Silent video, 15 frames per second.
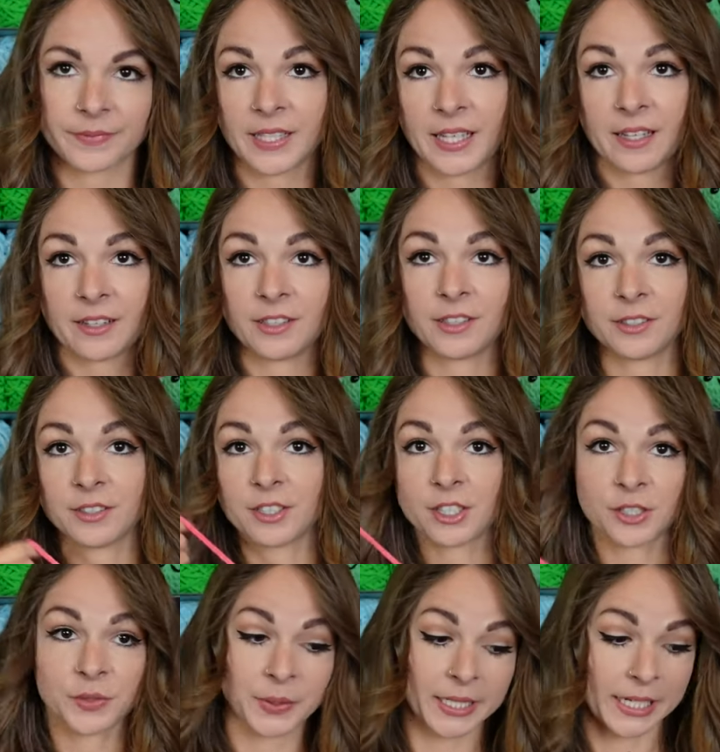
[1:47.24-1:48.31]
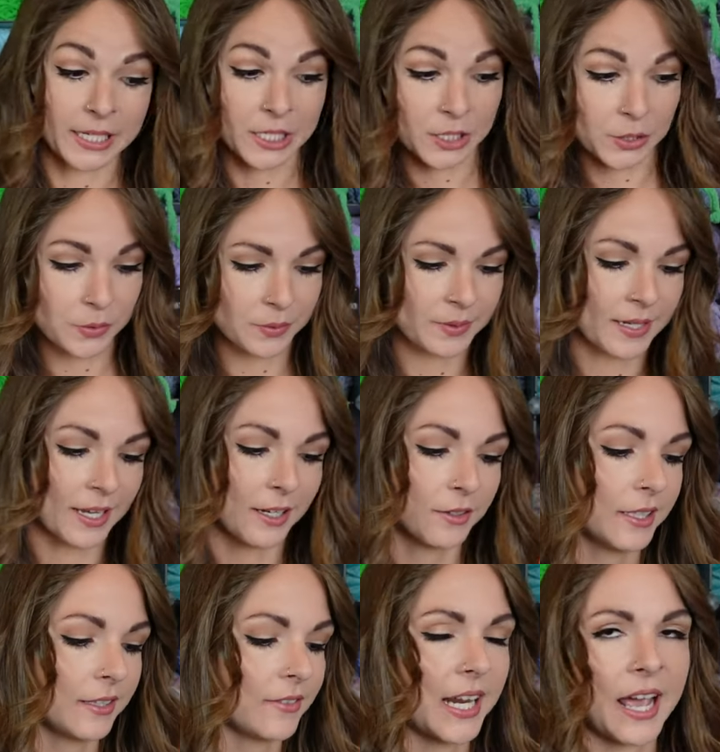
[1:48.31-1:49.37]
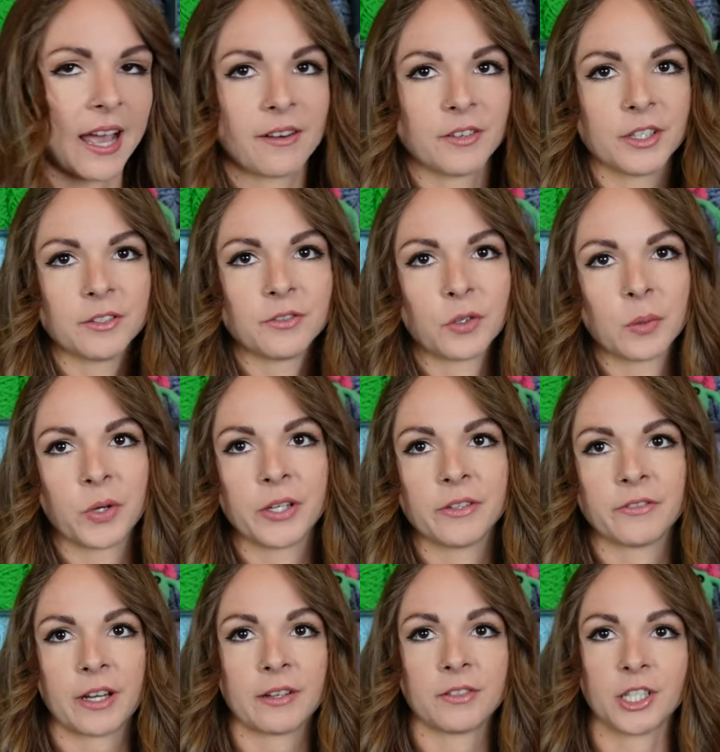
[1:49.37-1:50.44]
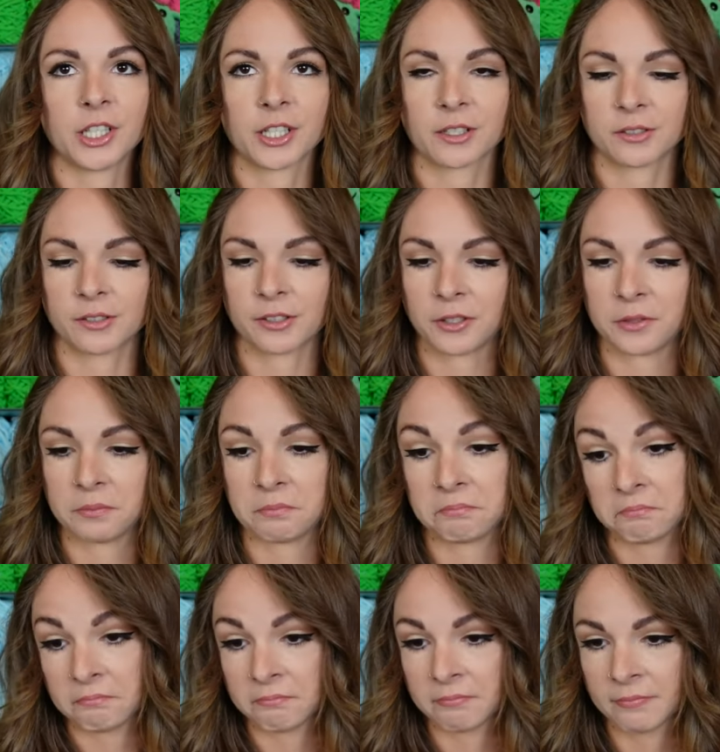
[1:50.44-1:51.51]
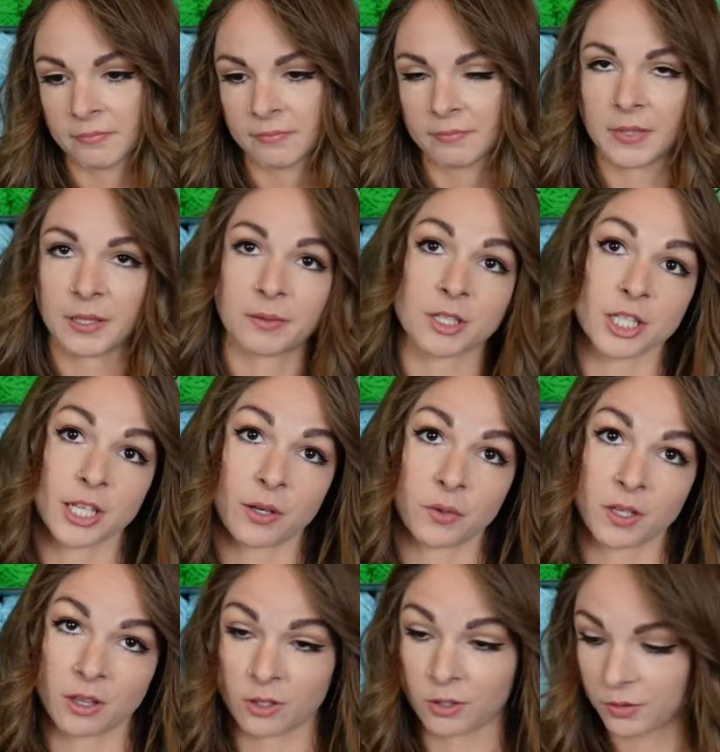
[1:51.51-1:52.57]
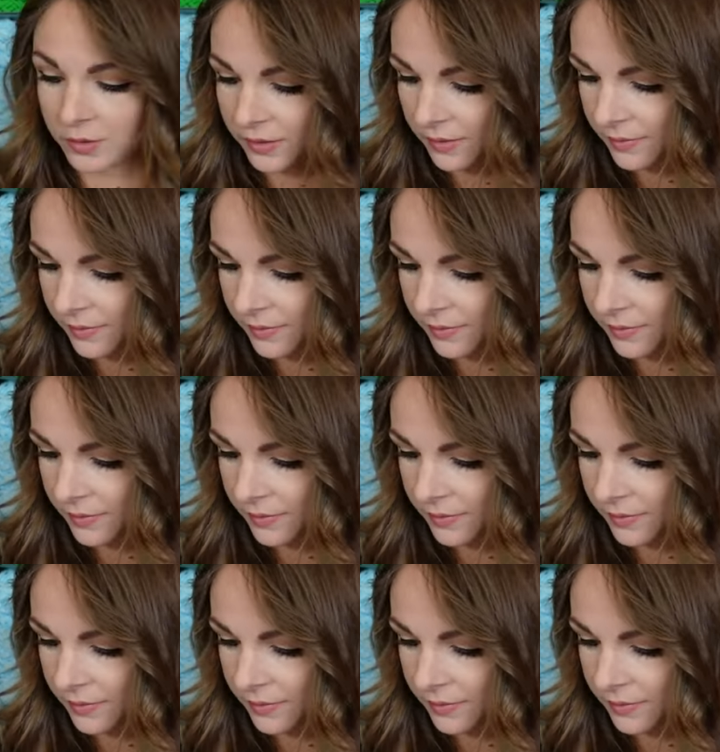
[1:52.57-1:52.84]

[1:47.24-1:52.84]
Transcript: I don't know, it's just what I do. I don't even have a 4.5 hook, so maybe I should get one of those.